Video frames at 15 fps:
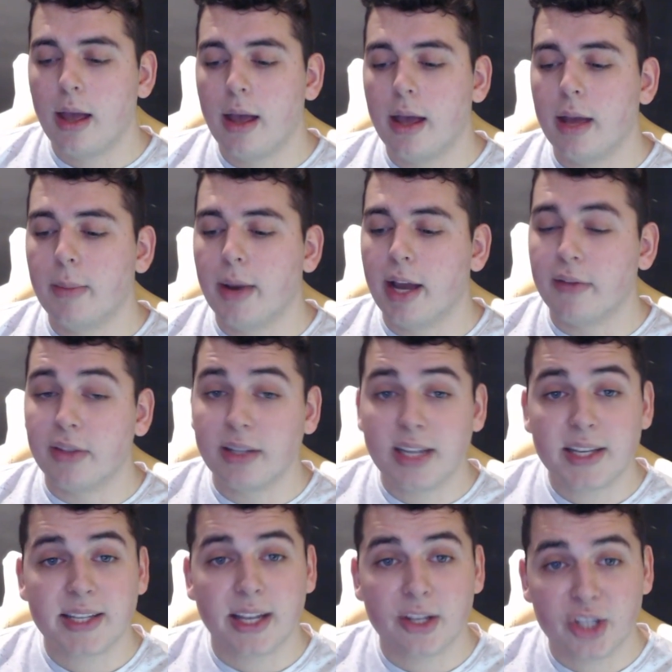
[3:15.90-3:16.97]
I have the
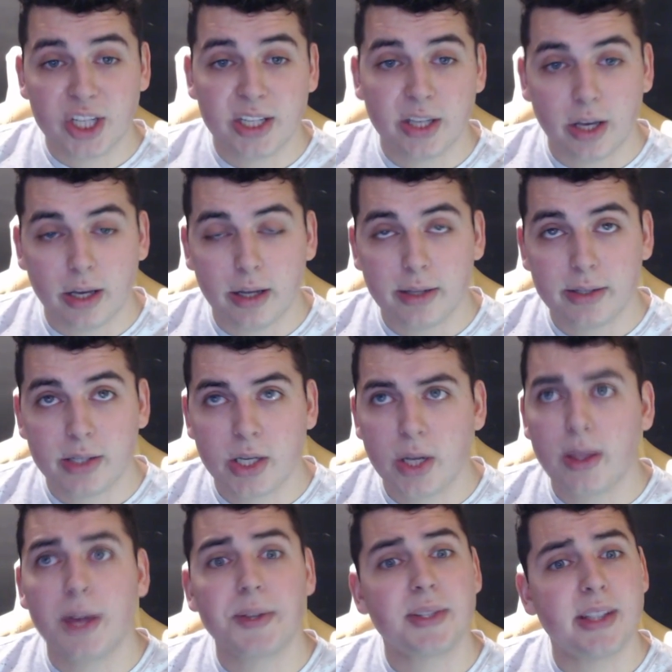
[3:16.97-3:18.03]
Nissan GTR
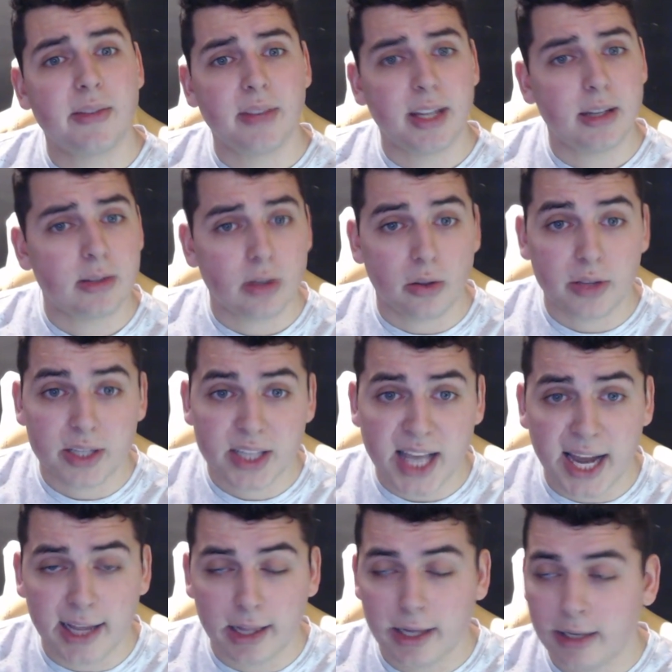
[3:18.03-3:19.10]
2017, so the
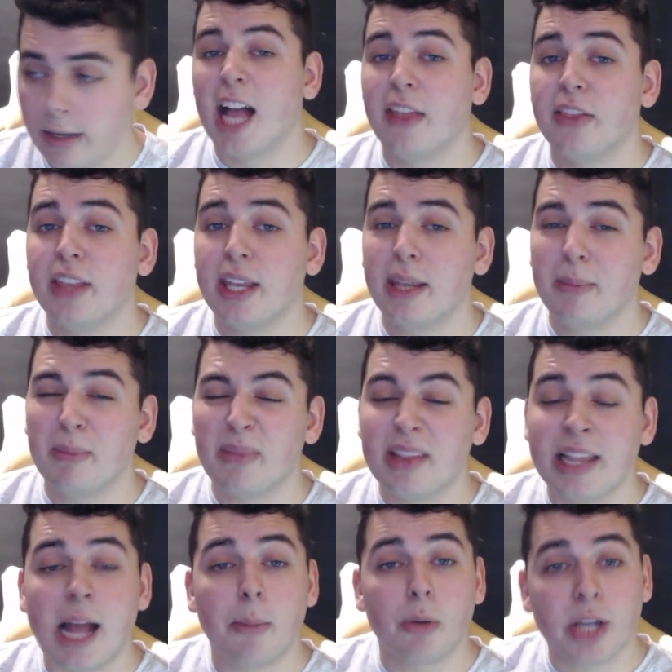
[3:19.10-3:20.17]
Skyline, and the
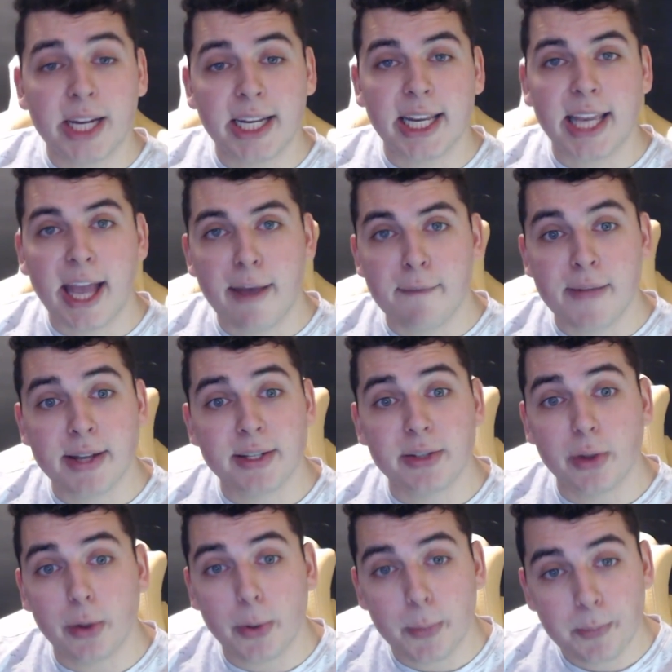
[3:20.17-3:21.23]
Lamborghini
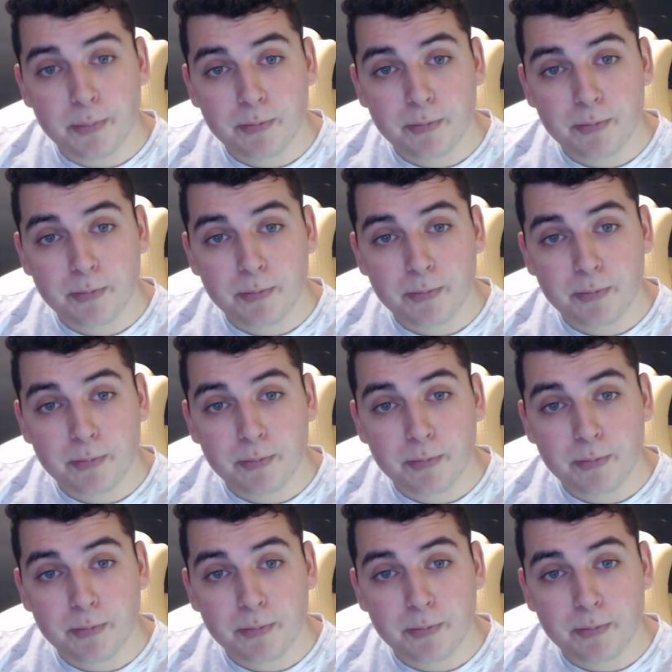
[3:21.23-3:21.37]
Aventador.